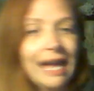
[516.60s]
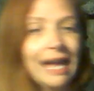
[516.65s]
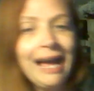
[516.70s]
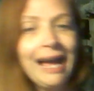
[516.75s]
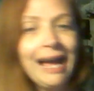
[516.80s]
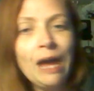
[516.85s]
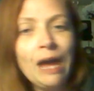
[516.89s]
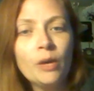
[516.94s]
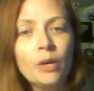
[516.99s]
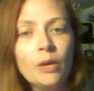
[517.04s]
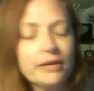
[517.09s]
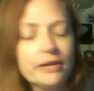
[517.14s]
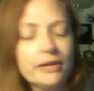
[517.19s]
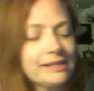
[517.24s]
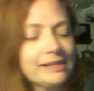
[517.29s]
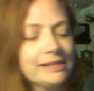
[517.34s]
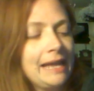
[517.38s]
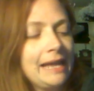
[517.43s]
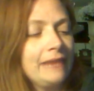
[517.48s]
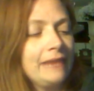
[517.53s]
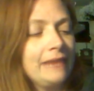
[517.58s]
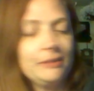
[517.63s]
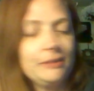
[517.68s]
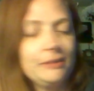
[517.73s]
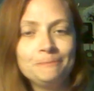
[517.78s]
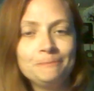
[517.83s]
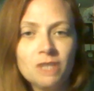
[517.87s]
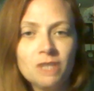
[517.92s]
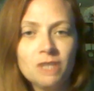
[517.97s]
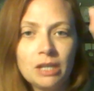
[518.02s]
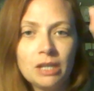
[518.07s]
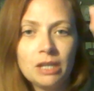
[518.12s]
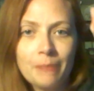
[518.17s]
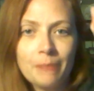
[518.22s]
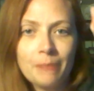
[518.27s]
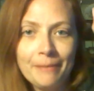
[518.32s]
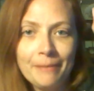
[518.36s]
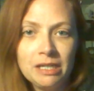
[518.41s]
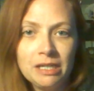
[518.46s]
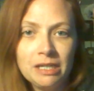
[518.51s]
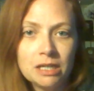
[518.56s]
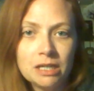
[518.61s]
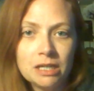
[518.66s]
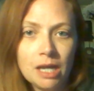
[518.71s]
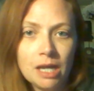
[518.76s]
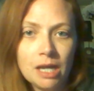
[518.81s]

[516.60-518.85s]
water is life. Do you like my minion cup?